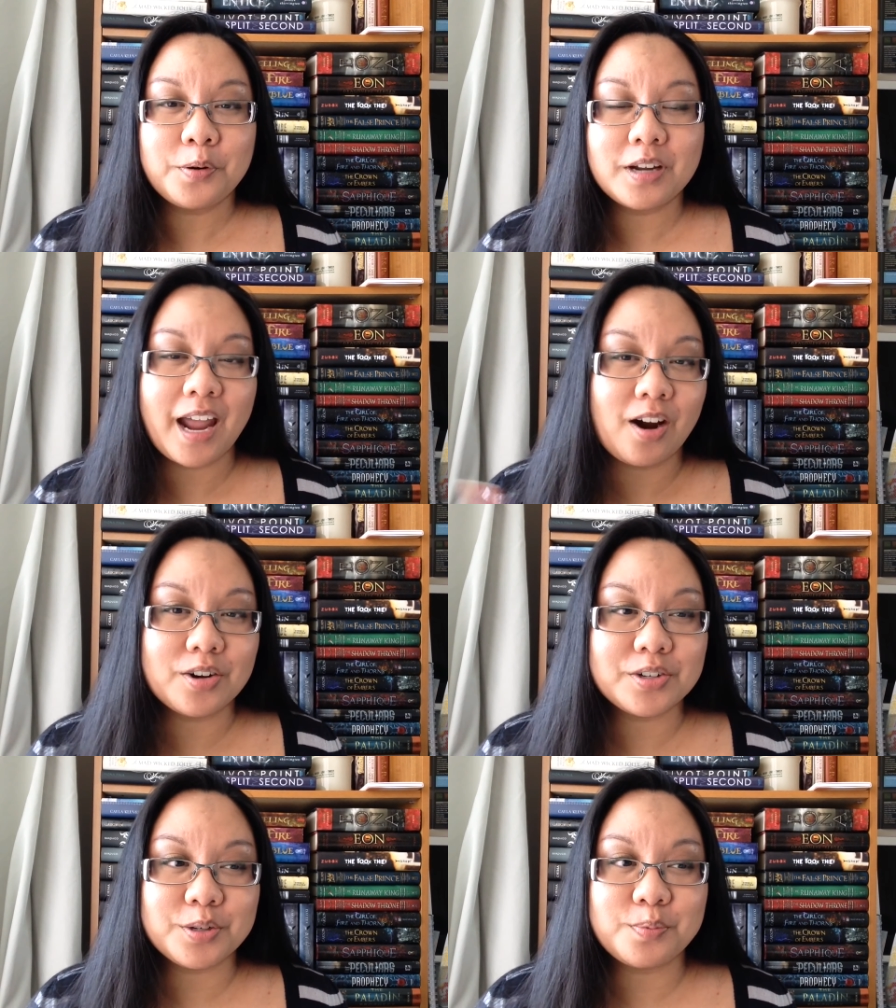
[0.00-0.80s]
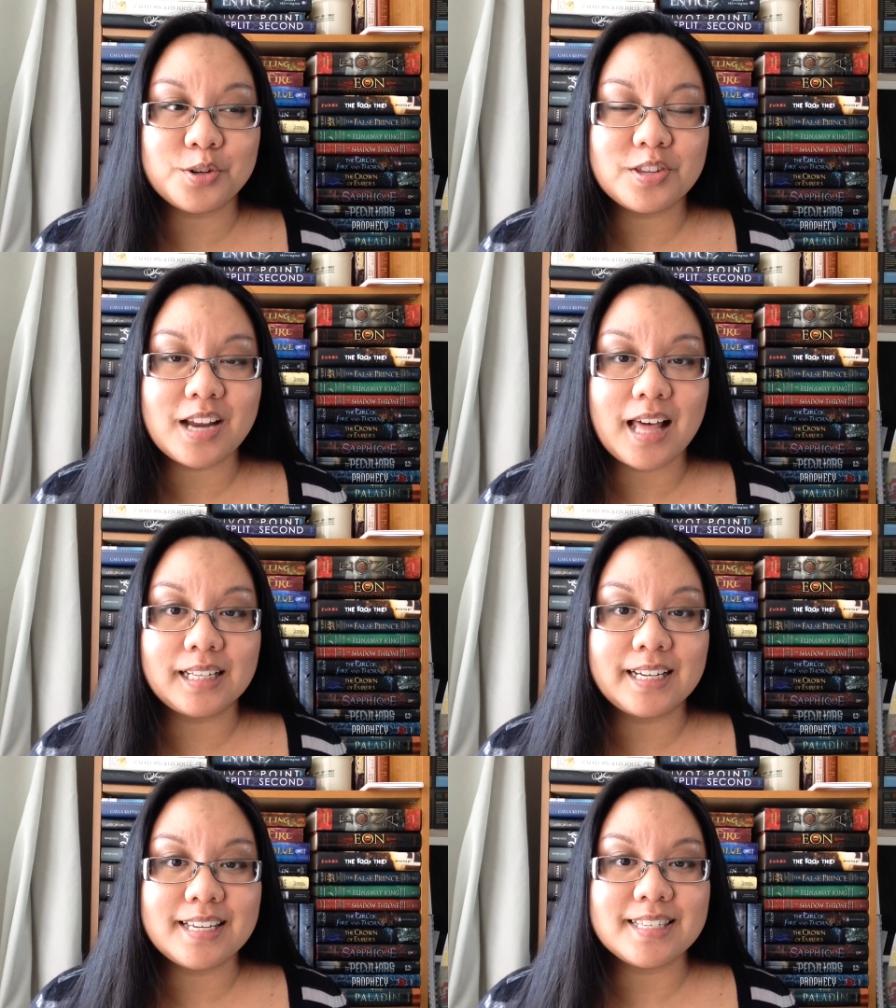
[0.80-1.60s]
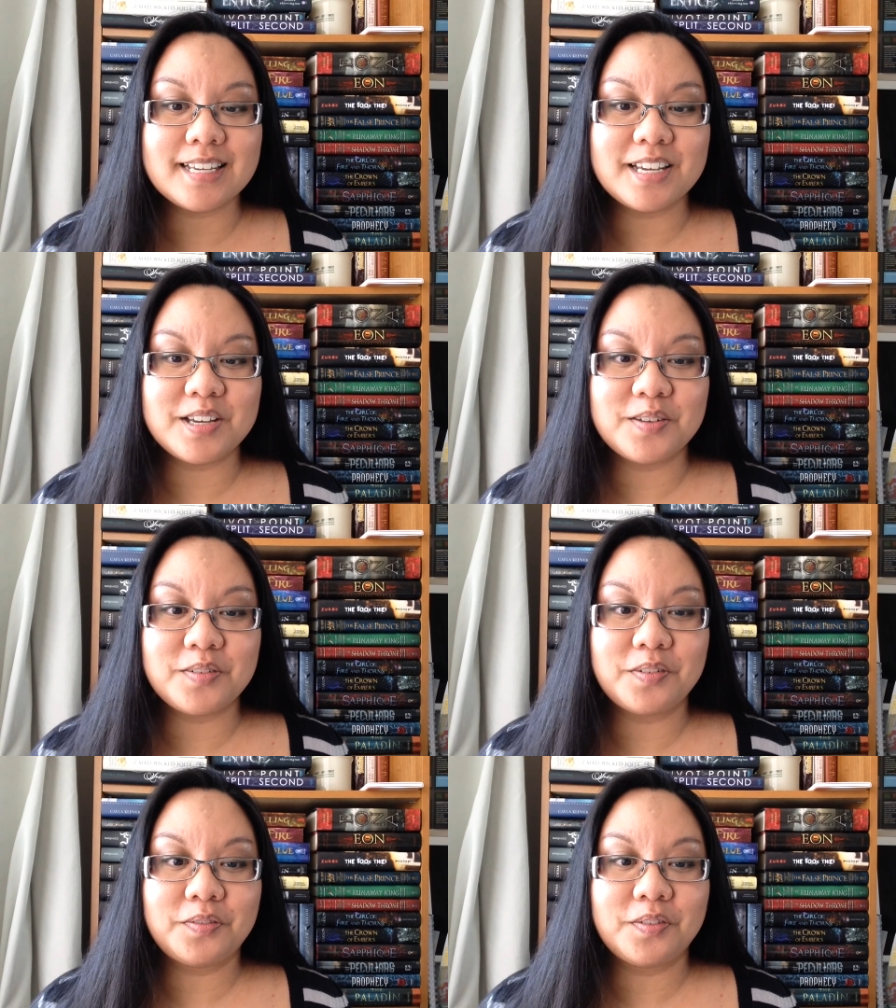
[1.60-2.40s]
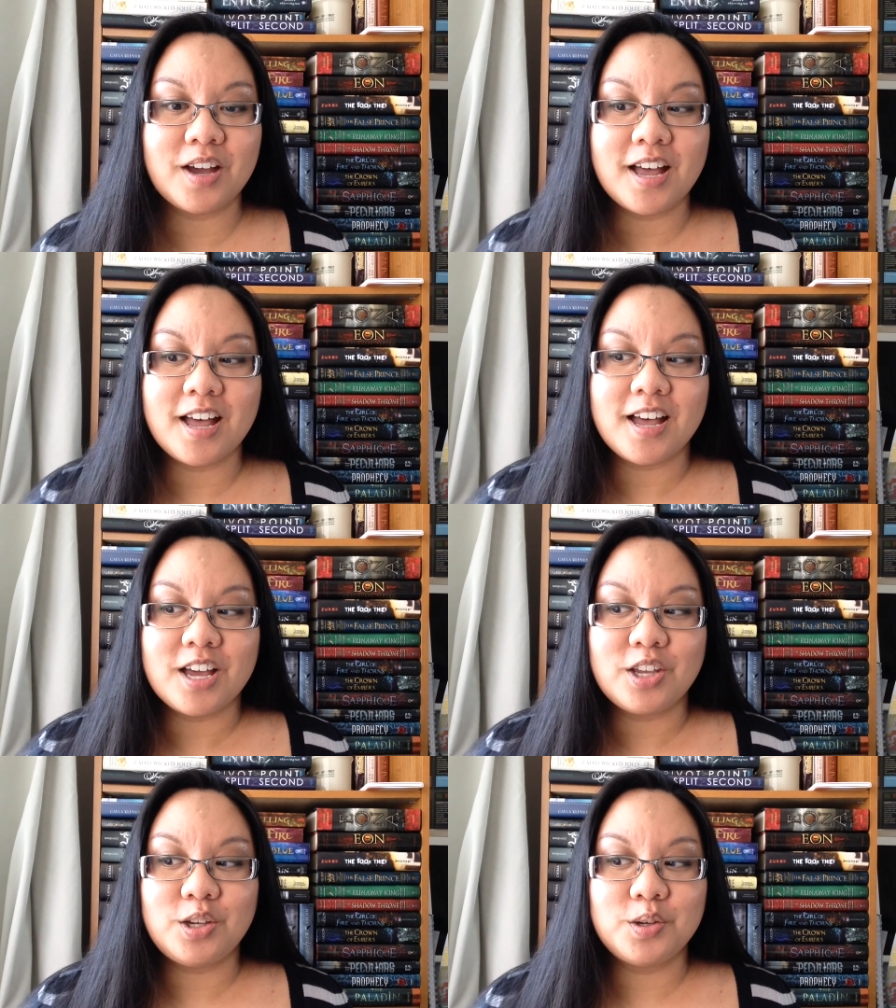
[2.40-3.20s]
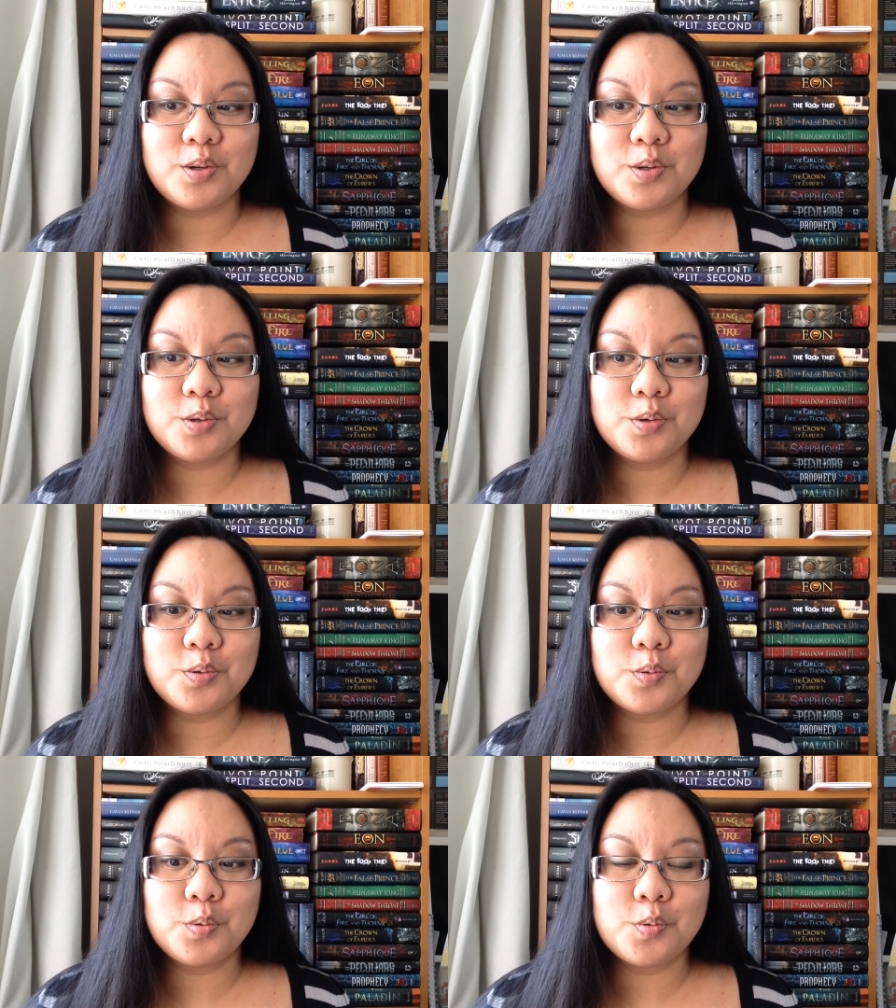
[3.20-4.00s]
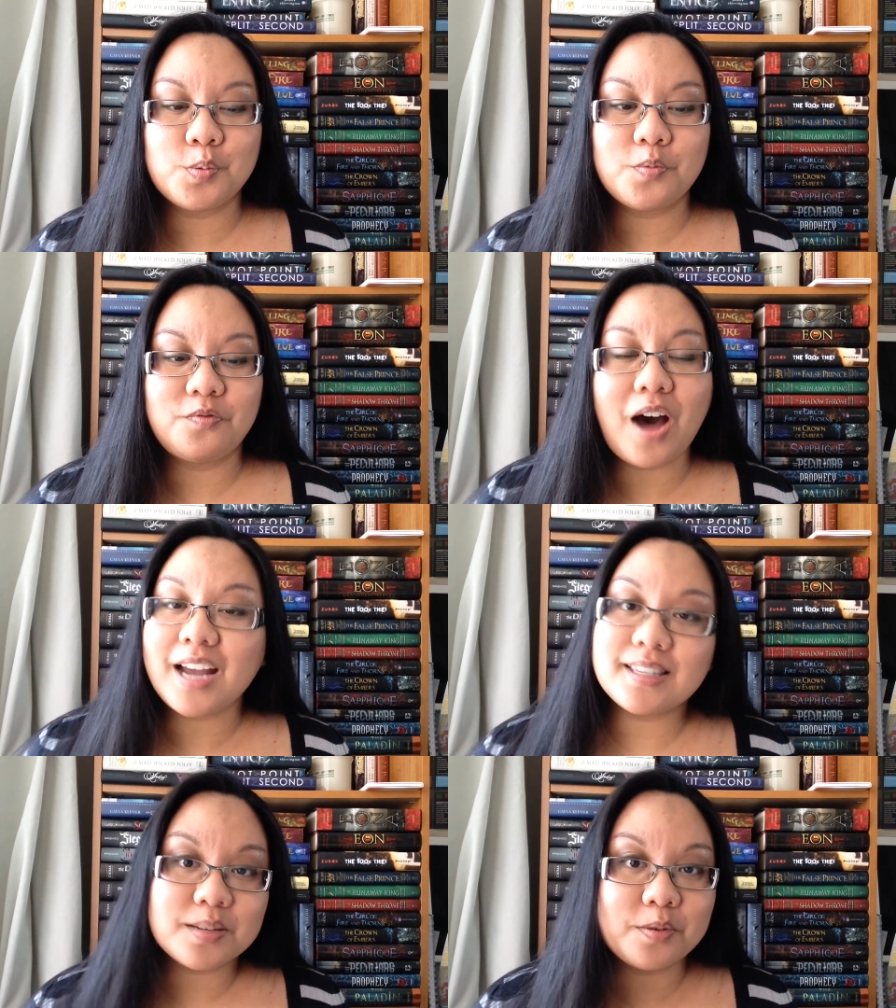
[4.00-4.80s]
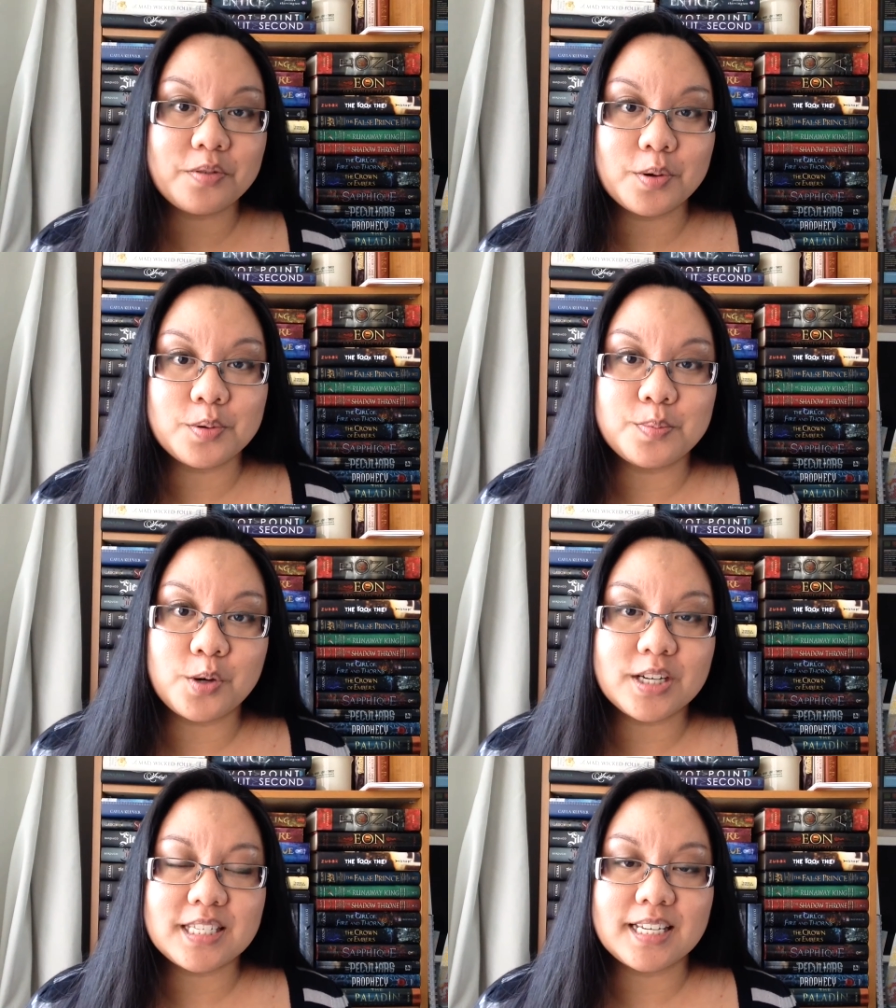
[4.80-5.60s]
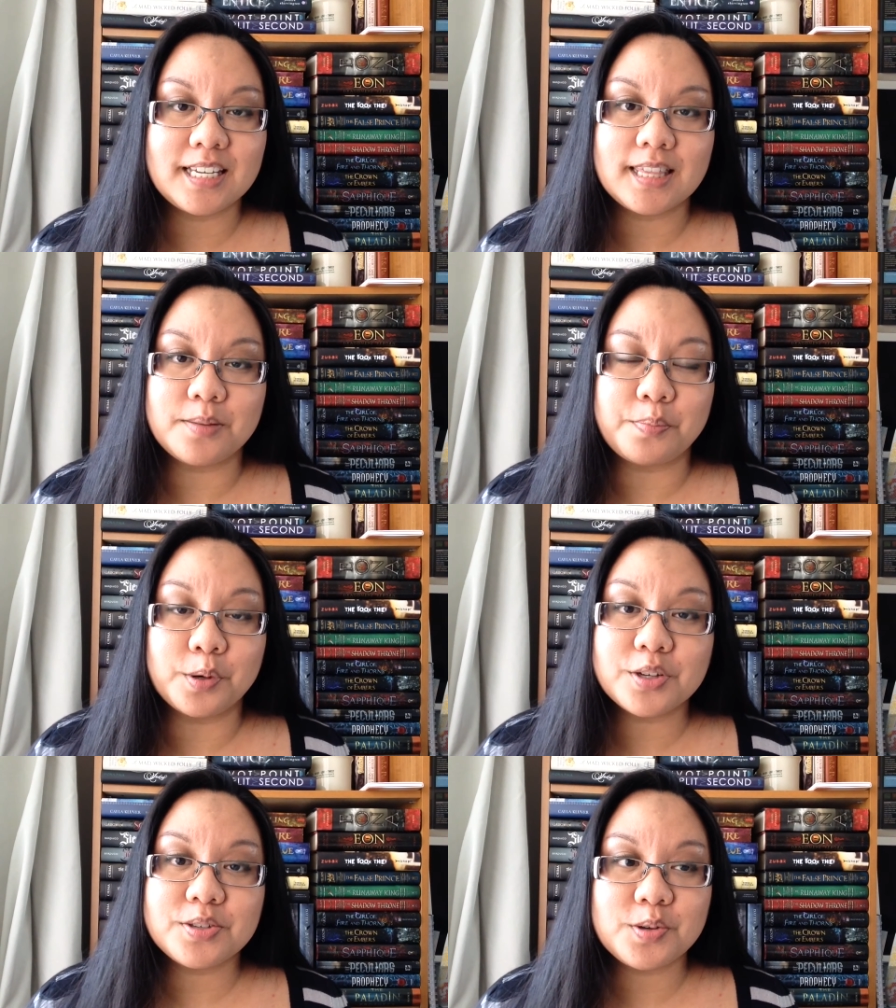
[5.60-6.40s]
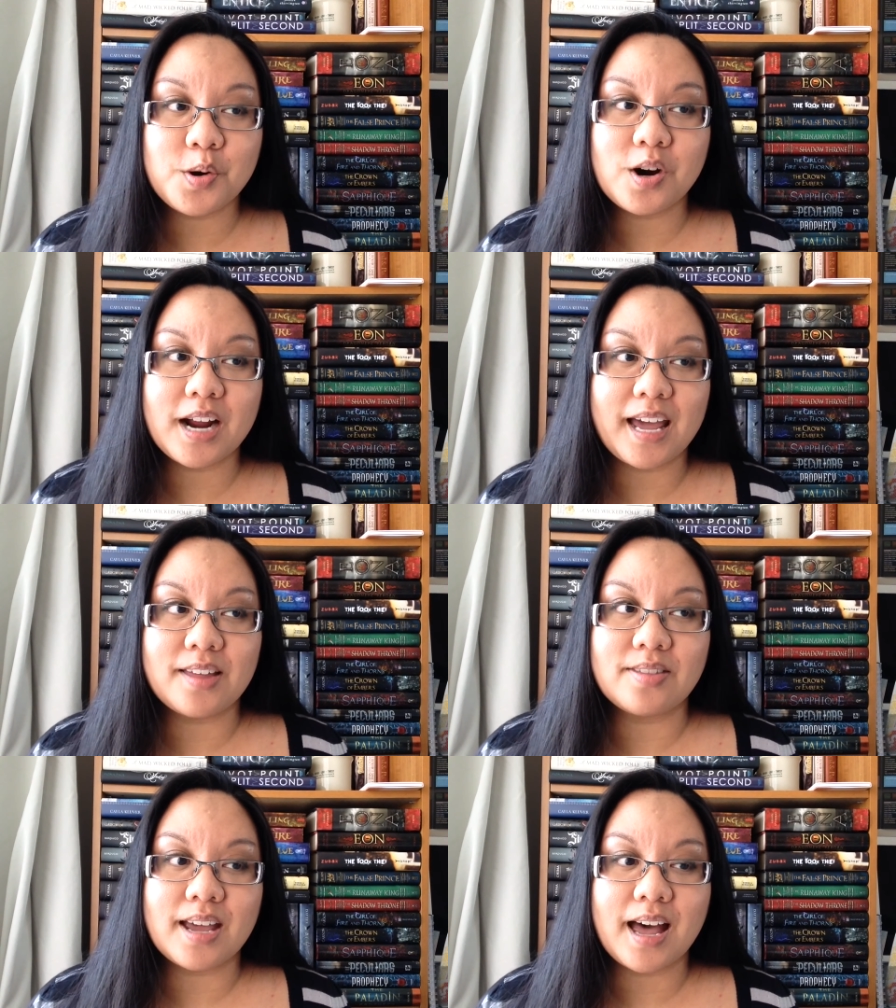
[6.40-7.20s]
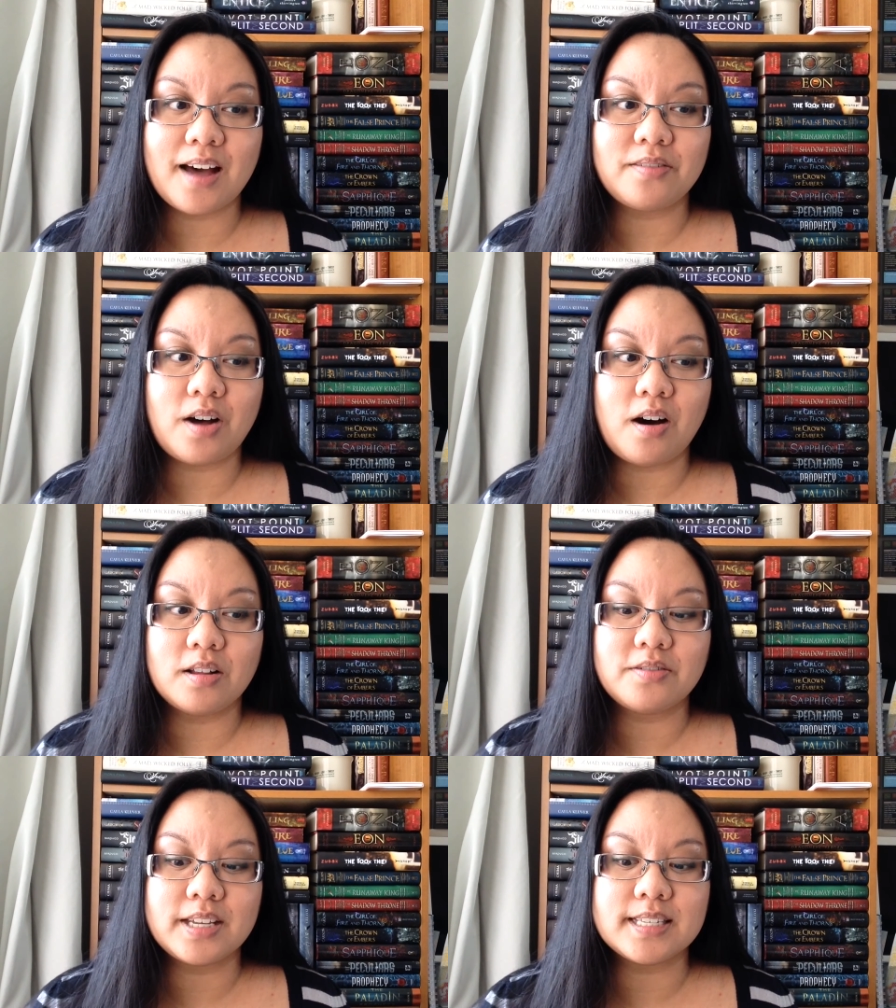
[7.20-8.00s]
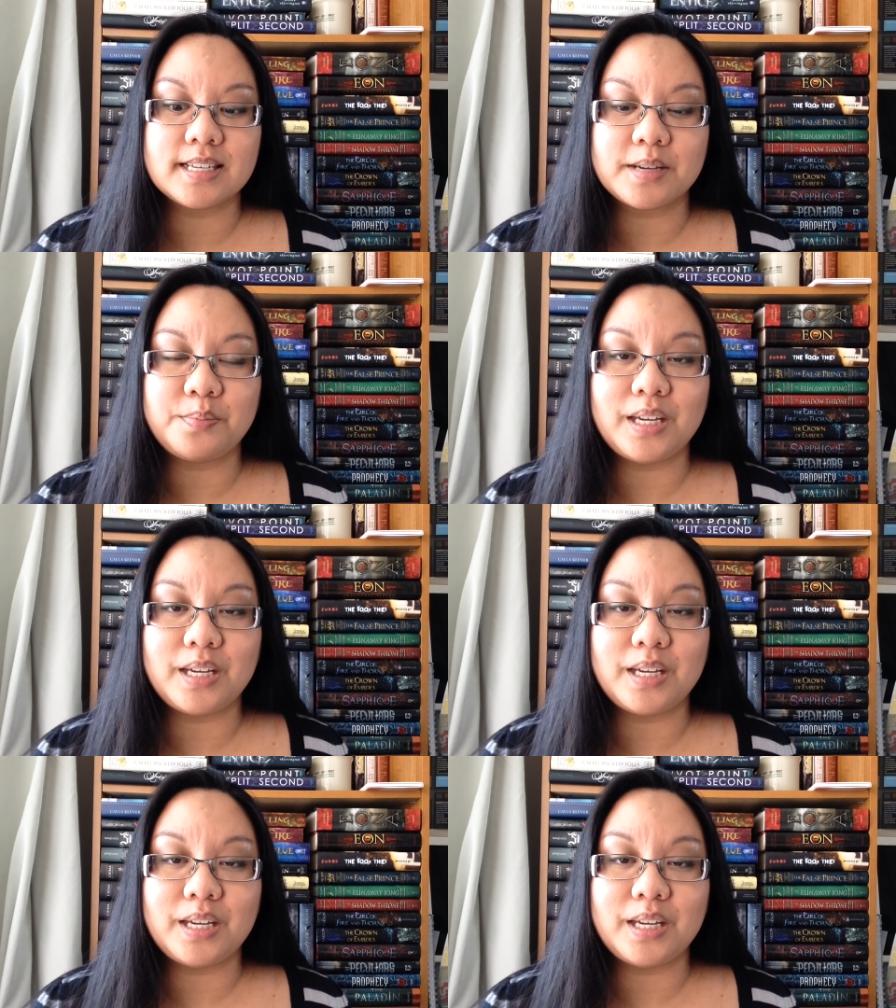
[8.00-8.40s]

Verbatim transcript: character personalities. If you find some of those books in the bookstore and they have all of these like